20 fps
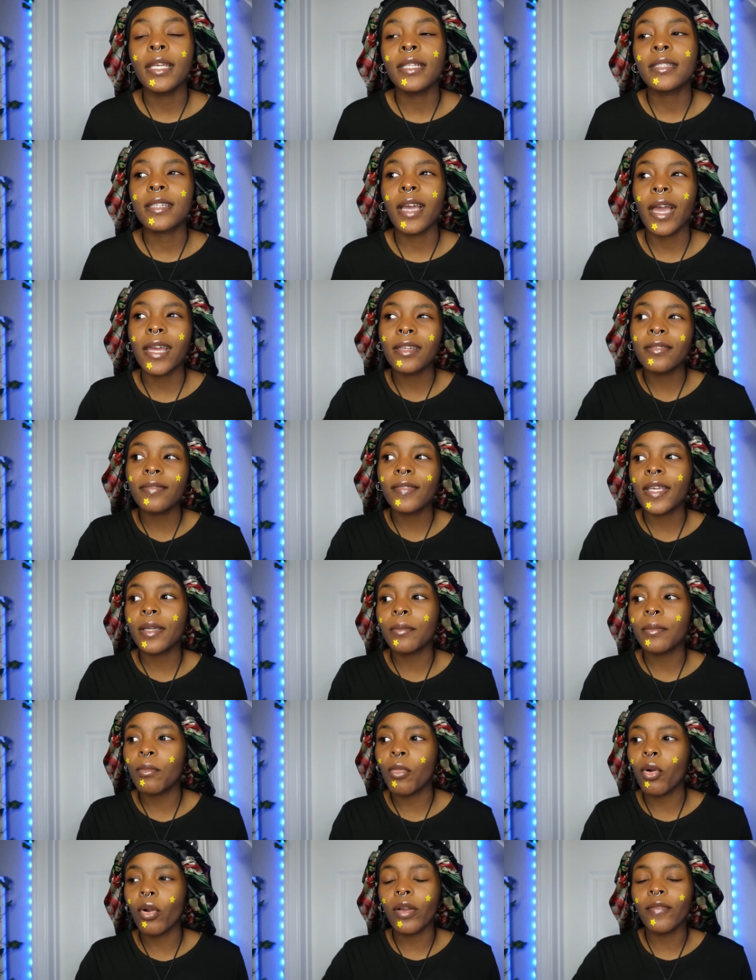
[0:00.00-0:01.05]
It's kind of like
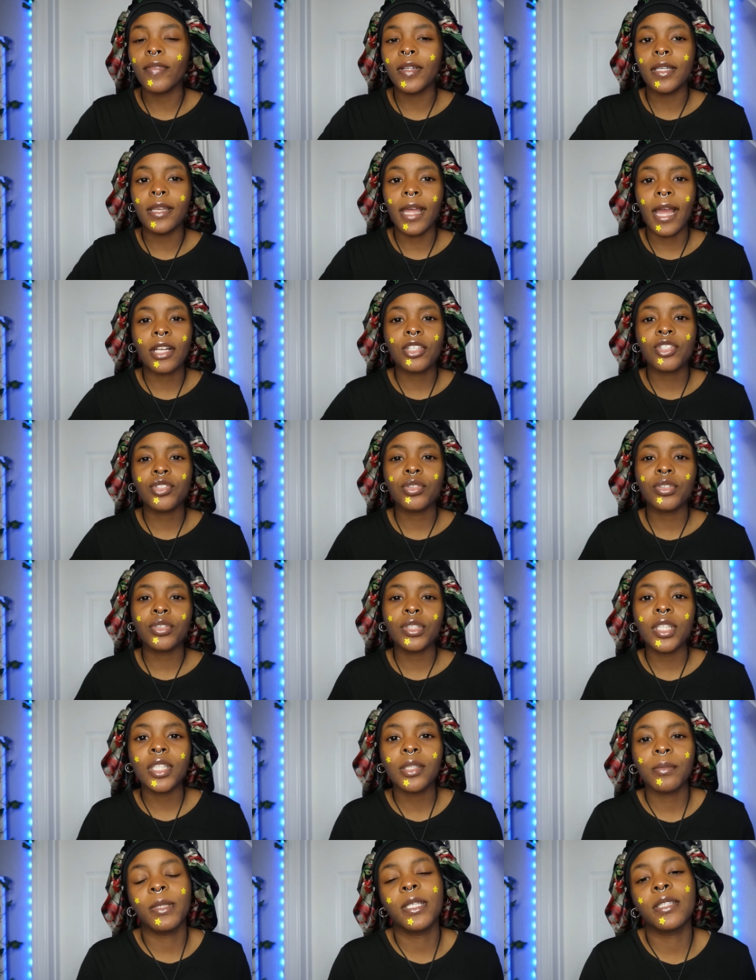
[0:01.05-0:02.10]
more of a natural
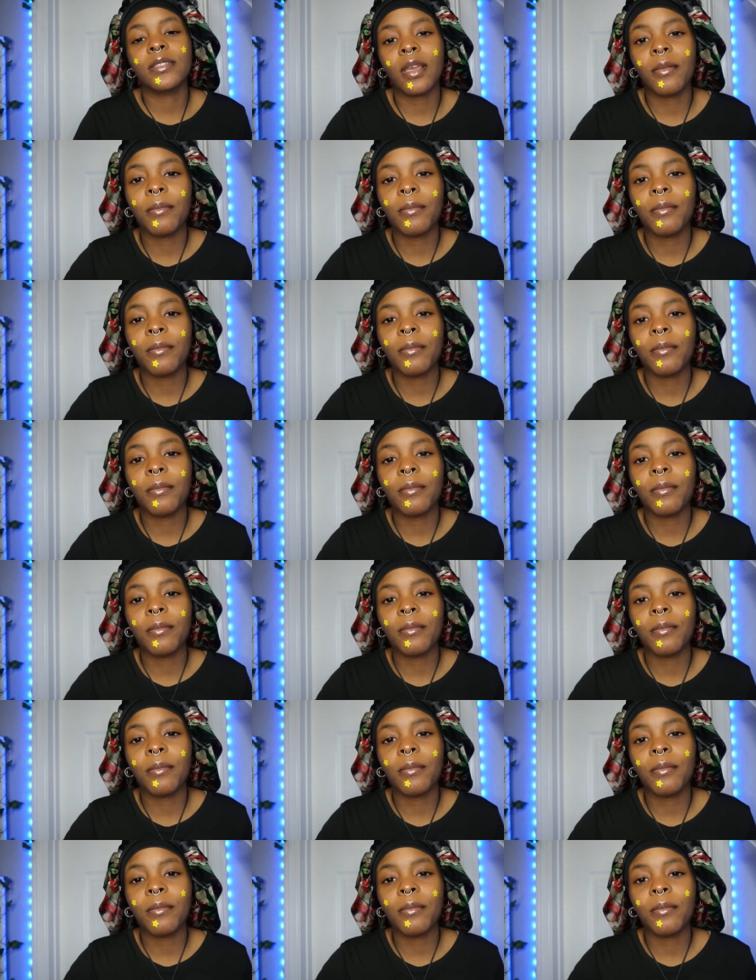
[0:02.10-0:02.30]
look because